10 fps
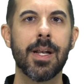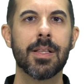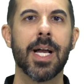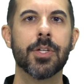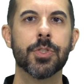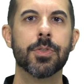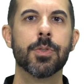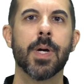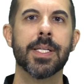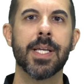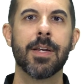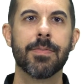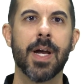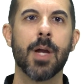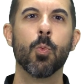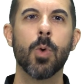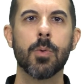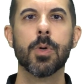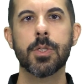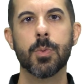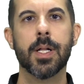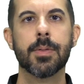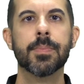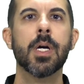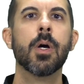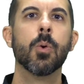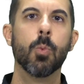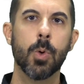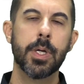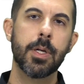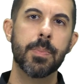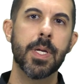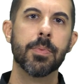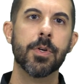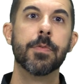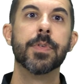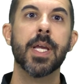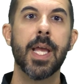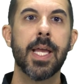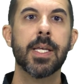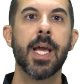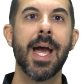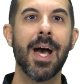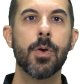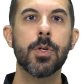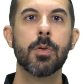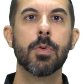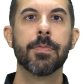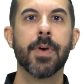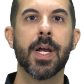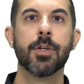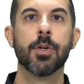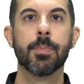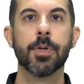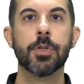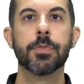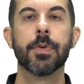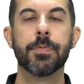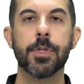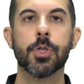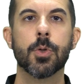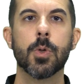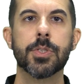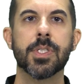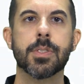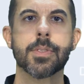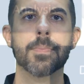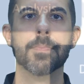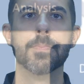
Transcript: it allows you to identify what worked well, what could be improved, and how you can refine your approach for future courses.